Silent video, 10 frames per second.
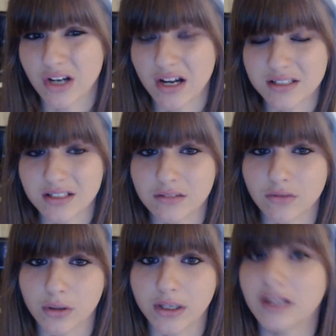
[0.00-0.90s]
If you're constantly
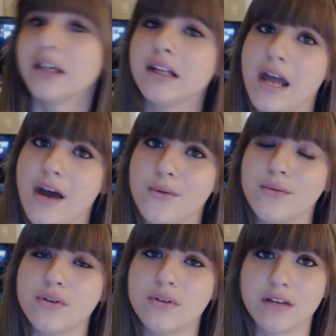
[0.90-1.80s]
rolling it in and
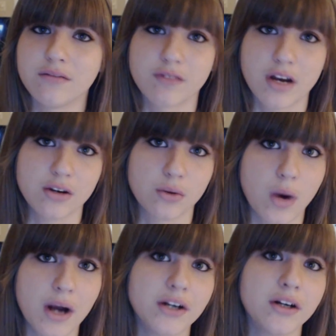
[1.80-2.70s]
out, you can fray
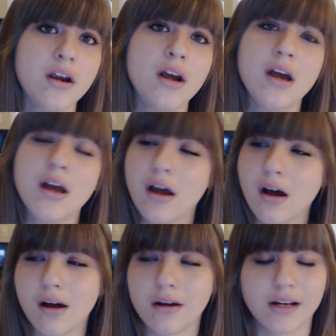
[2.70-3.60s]
your wire.
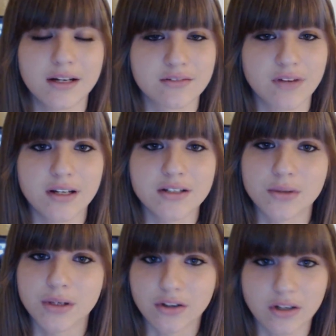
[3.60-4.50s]
It cuts right
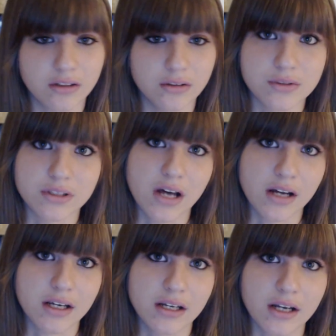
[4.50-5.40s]
into it. You're going to lose a
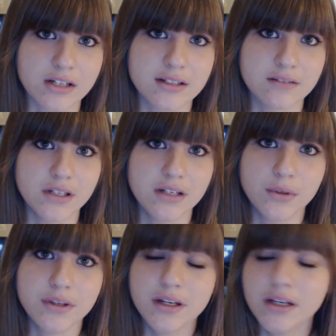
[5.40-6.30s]
lot of
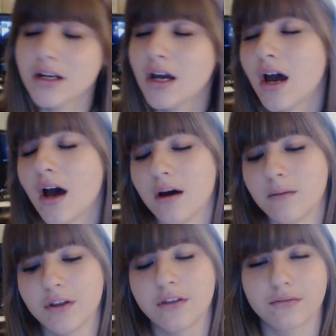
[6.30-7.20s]
connectivity with it.
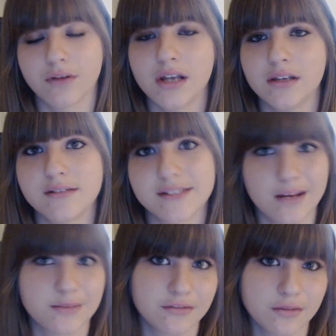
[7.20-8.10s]
The thread
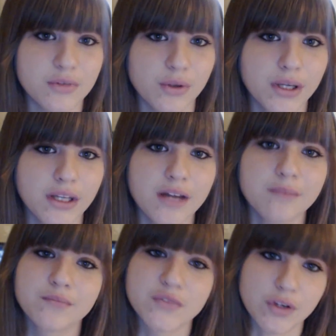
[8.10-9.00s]
stops it from doing
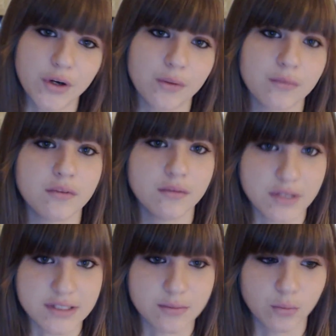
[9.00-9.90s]
that. So
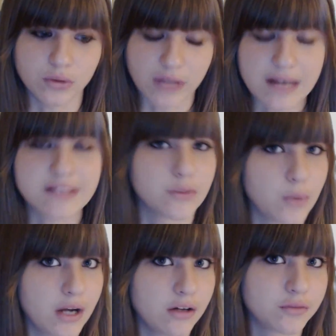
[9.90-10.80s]
this will last
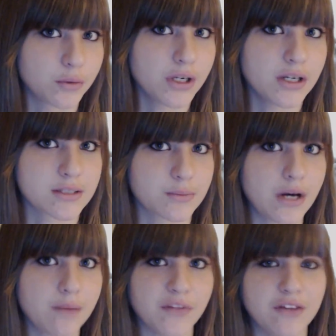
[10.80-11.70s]
a while for you as
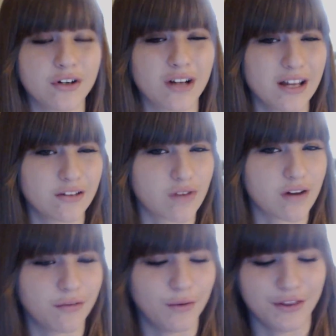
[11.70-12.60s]
well if you're kind of
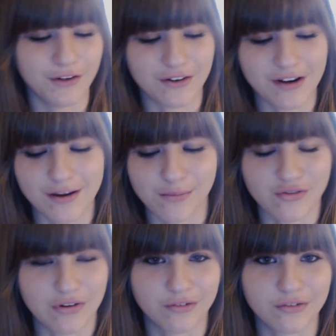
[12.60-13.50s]
rough with your
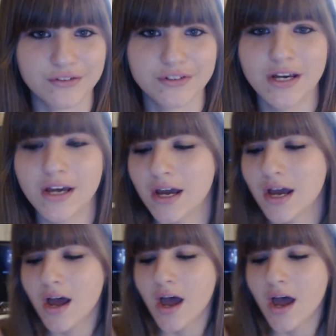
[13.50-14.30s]
peripherals.